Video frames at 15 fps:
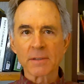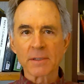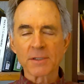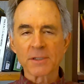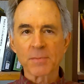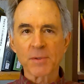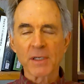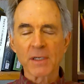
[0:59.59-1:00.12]
to
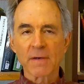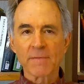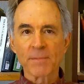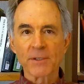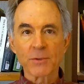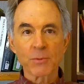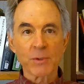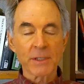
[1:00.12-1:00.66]
speak of
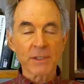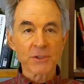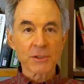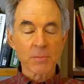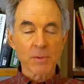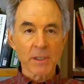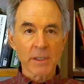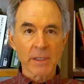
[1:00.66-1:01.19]
between
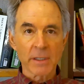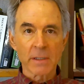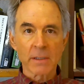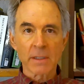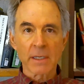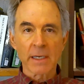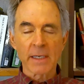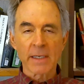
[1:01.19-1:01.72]

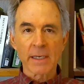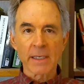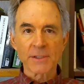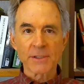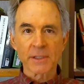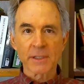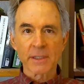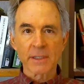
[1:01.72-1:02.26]
Ishmael and
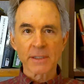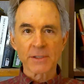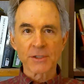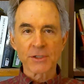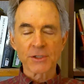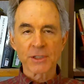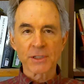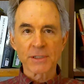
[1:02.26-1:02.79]
Isaac.
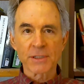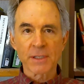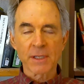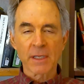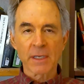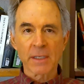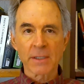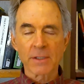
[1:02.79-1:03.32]
It's just
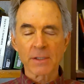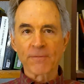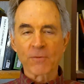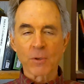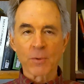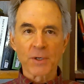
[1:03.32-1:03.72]
that for